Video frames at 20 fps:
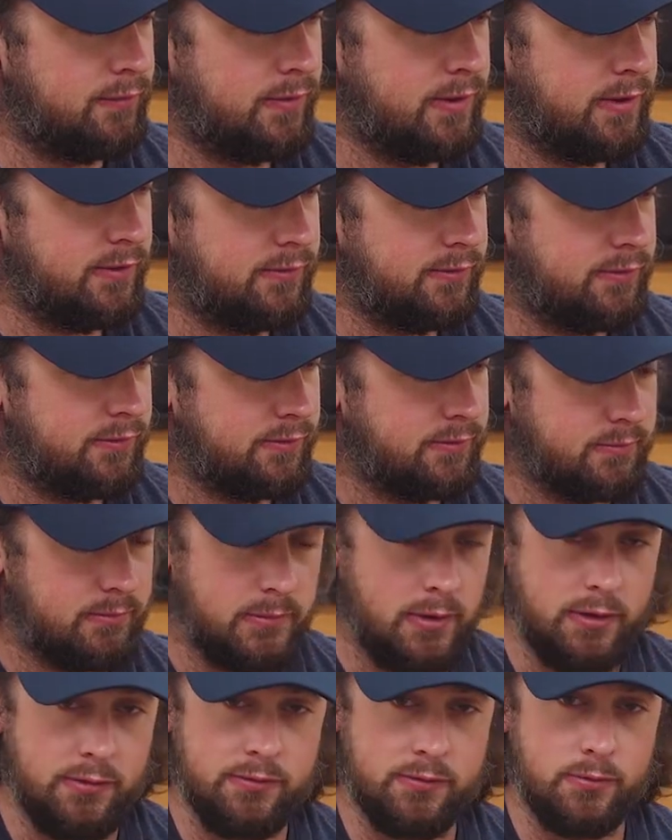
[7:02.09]
this
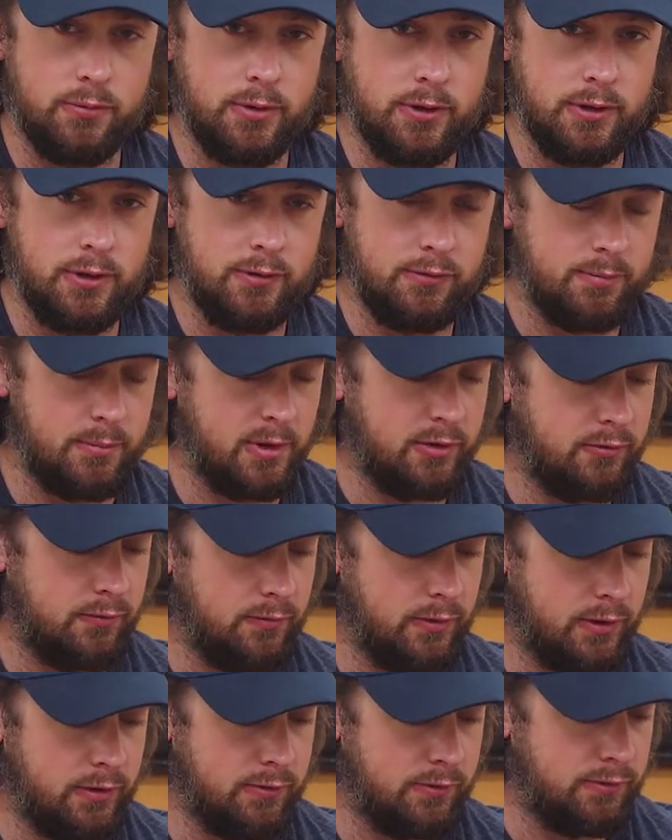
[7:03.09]
isn't really as much
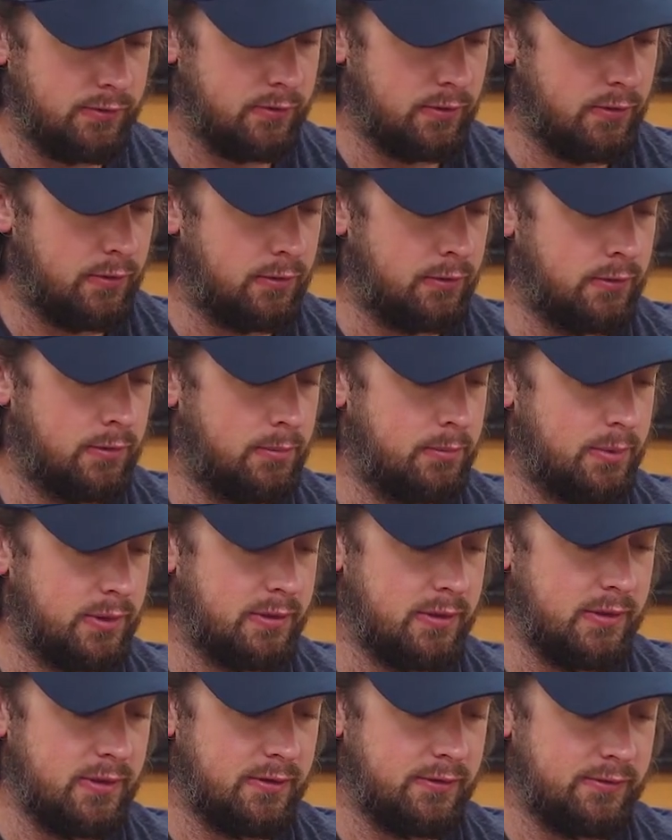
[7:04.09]
of a concern,
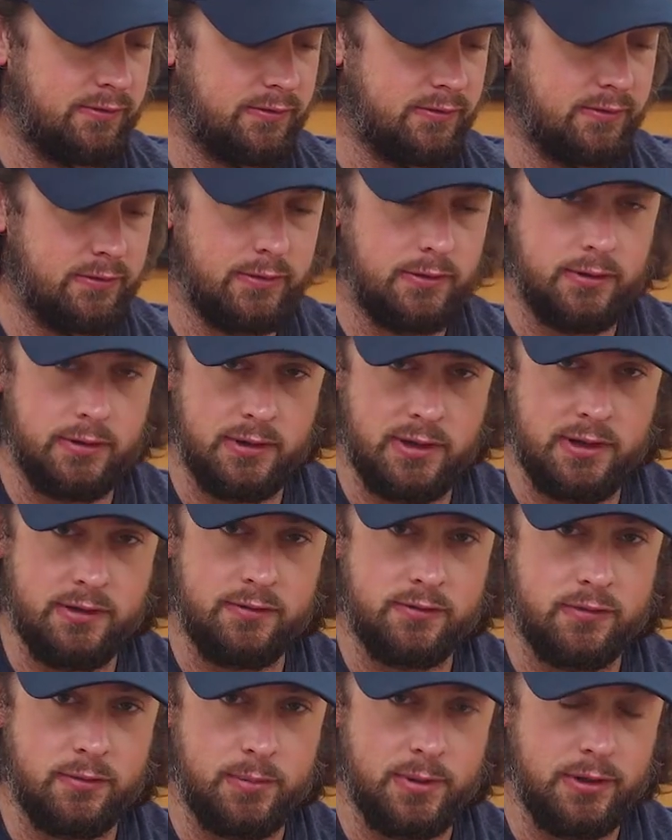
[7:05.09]
but this
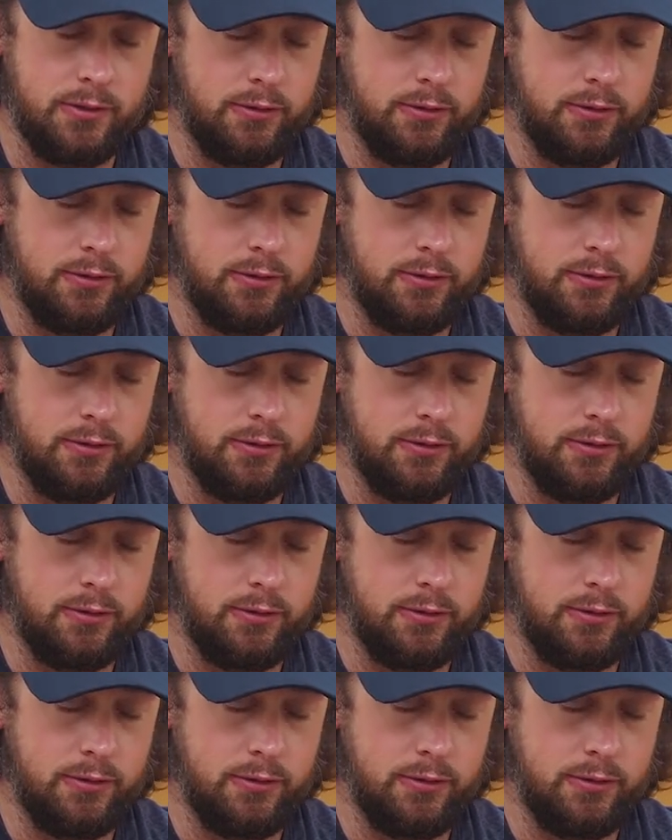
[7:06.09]
needs to be